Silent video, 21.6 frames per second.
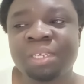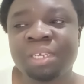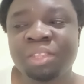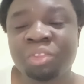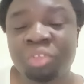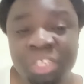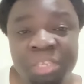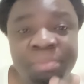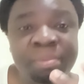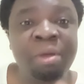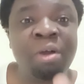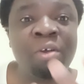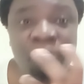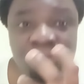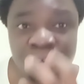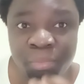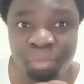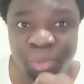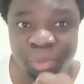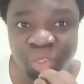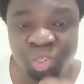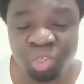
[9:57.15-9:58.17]
those powerful
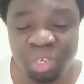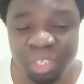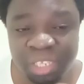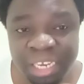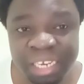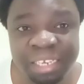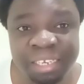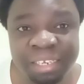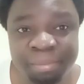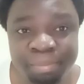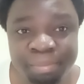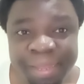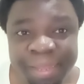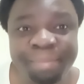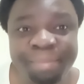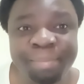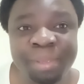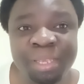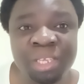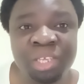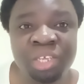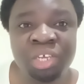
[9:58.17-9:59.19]
positions that
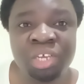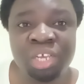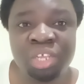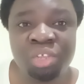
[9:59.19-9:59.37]
maybe